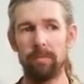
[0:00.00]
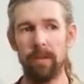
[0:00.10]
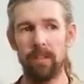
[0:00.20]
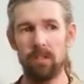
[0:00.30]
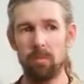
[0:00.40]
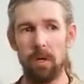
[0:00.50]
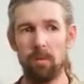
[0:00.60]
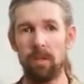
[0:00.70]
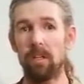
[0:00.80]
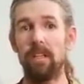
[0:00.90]
it's a spot
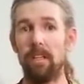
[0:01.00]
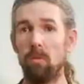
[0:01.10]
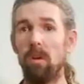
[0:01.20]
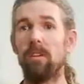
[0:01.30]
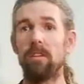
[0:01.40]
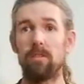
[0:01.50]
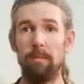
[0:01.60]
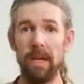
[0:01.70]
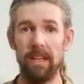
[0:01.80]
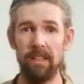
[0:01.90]
where clean water is
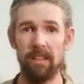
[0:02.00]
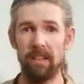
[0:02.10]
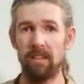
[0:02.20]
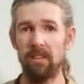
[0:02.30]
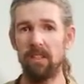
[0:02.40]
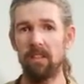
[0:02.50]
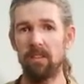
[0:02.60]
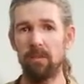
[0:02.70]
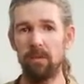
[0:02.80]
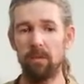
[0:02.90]
made out of the
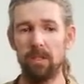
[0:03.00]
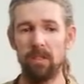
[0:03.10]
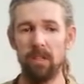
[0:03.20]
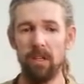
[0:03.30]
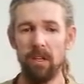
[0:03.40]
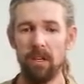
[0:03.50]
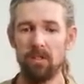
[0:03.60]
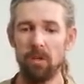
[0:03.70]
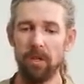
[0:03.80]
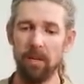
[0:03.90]
earth, if you will.
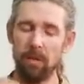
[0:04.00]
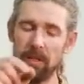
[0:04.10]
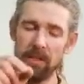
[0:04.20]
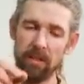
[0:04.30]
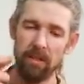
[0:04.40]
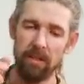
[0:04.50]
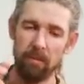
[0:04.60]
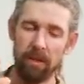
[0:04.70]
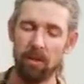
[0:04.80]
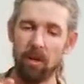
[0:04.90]
So they would,
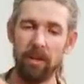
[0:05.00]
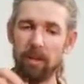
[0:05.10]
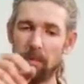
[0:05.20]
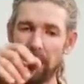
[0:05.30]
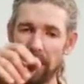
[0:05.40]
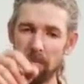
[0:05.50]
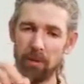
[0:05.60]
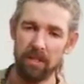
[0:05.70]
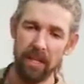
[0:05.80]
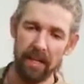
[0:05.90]
but according to their plan,
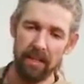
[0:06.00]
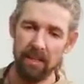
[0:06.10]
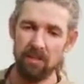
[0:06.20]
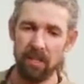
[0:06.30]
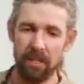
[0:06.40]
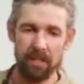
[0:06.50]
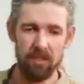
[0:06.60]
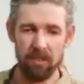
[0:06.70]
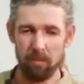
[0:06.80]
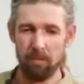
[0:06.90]
protect these
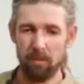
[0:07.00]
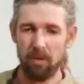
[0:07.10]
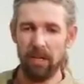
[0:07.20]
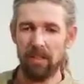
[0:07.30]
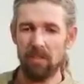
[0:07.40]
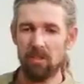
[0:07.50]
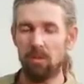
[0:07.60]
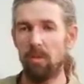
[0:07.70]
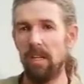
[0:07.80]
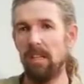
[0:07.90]
areas and create these
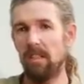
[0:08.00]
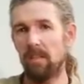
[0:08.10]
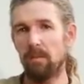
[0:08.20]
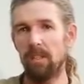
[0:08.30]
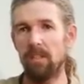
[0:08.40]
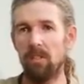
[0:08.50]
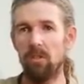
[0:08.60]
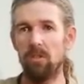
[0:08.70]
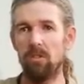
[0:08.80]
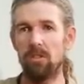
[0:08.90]
3 different
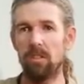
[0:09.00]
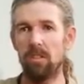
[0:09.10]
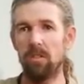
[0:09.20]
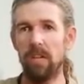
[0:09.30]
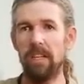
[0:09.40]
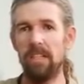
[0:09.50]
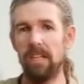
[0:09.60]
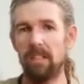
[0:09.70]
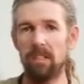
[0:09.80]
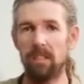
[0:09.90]
huge,
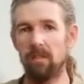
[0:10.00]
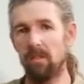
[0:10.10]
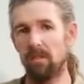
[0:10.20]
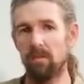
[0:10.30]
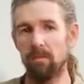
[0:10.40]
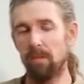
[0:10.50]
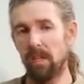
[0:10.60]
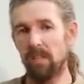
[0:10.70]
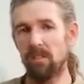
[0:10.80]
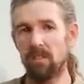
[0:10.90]
90-acre
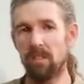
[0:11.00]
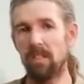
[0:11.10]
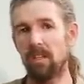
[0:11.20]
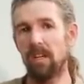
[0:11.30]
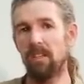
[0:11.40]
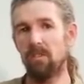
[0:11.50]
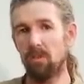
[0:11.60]
plus clear-cut